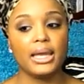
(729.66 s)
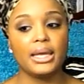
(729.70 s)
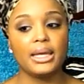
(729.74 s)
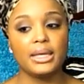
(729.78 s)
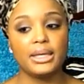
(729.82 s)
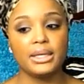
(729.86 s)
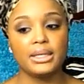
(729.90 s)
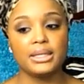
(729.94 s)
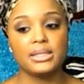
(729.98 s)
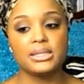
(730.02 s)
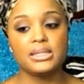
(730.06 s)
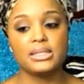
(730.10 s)

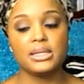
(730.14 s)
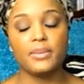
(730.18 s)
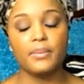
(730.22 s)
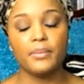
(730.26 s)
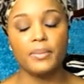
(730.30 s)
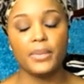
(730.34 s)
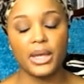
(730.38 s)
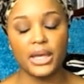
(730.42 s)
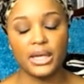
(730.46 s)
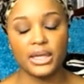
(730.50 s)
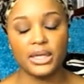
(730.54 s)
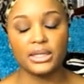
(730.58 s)
is
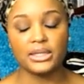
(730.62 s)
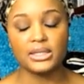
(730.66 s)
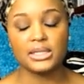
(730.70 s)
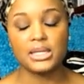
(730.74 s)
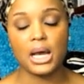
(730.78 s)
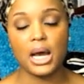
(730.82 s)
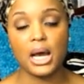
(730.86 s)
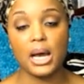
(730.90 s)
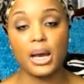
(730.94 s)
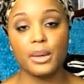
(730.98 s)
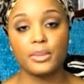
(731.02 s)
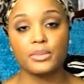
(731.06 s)
making
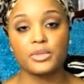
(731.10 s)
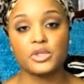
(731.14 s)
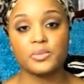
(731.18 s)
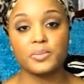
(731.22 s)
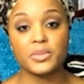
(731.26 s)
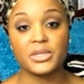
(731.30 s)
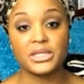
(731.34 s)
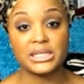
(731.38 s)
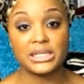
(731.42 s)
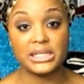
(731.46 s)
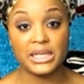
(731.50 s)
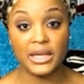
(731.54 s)
time
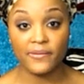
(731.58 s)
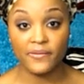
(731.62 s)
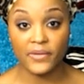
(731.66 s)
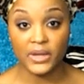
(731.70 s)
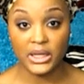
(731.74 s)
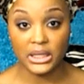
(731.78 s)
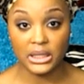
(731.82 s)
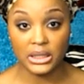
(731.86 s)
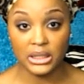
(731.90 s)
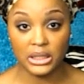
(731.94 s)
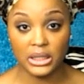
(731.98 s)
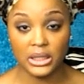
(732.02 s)

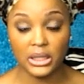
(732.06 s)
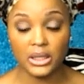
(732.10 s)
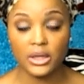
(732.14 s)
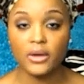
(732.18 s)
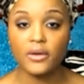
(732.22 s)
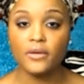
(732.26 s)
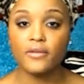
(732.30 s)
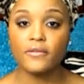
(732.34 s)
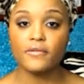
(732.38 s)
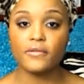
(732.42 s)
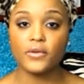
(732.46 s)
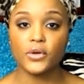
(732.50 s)
specifically
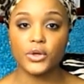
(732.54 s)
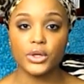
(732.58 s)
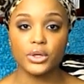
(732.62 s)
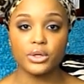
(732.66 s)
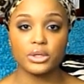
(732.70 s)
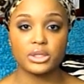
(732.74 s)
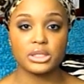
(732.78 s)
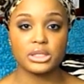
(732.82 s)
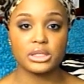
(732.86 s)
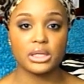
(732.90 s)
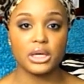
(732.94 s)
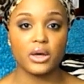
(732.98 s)
for
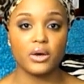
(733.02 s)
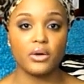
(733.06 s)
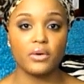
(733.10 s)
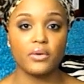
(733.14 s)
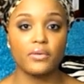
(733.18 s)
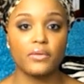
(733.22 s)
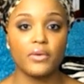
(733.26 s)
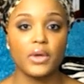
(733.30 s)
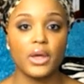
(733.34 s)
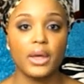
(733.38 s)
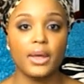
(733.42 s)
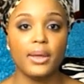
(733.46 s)

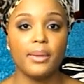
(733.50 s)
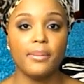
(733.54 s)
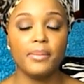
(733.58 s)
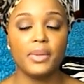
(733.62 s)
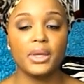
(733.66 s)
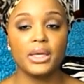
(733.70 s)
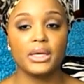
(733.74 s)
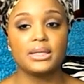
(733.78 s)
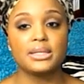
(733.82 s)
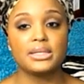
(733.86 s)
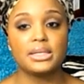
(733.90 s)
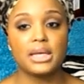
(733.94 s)
yourself
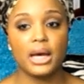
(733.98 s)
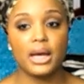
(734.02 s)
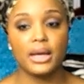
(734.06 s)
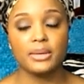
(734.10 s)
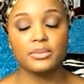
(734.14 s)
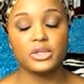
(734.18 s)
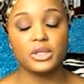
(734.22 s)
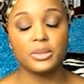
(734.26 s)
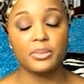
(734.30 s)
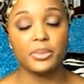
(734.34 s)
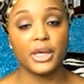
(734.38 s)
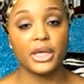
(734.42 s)
be it
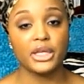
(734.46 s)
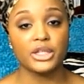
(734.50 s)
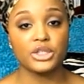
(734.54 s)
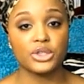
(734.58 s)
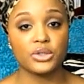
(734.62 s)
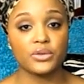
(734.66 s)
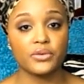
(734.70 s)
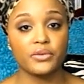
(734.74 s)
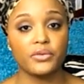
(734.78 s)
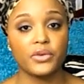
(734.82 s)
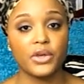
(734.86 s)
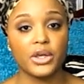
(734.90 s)
time to
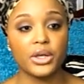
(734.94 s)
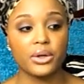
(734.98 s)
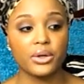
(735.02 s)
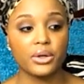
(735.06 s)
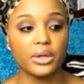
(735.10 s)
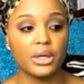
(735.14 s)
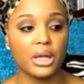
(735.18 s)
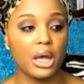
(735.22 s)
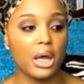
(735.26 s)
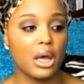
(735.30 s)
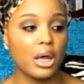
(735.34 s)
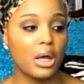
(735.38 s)
paint your
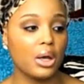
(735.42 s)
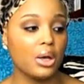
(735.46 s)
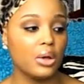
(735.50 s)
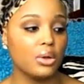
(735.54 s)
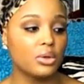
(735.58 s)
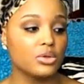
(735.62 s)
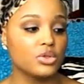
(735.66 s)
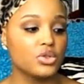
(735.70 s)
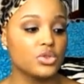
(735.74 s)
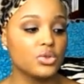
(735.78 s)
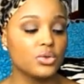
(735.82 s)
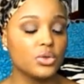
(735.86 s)

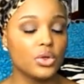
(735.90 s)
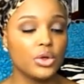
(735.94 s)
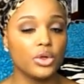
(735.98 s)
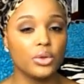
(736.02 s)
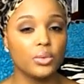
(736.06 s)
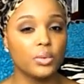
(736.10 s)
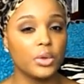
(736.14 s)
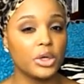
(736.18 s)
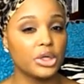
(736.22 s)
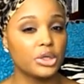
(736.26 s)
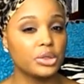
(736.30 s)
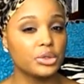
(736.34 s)
fingernails you know
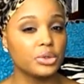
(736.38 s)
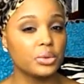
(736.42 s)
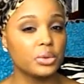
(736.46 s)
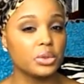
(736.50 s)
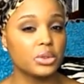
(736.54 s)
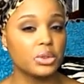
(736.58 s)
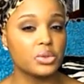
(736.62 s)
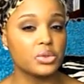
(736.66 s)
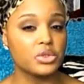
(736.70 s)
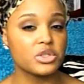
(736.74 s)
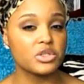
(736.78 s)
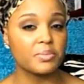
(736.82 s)
you want to do
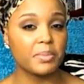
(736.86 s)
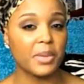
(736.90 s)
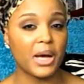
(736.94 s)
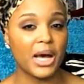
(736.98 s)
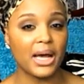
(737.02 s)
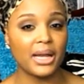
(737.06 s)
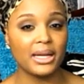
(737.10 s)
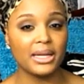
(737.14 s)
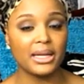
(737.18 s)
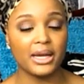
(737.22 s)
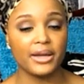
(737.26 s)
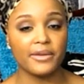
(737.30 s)
a little
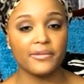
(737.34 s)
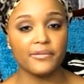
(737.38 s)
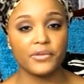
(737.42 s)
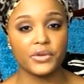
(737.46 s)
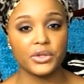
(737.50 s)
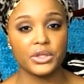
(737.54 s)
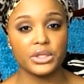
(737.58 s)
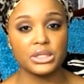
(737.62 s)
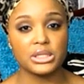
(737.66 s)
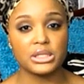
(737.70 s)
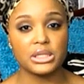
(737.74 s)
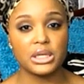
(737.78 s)
spa night
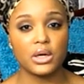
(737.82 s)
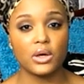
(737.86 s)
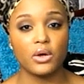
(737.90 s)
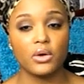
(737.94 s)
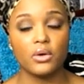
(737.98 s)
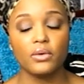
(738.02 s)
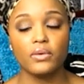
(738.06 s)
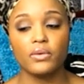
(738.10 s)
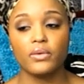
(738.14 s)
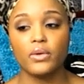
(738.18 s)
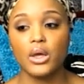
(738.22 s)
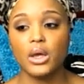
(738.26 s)
for
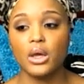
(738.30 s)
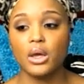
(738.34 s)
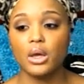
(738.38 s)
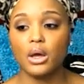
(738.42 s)
yourself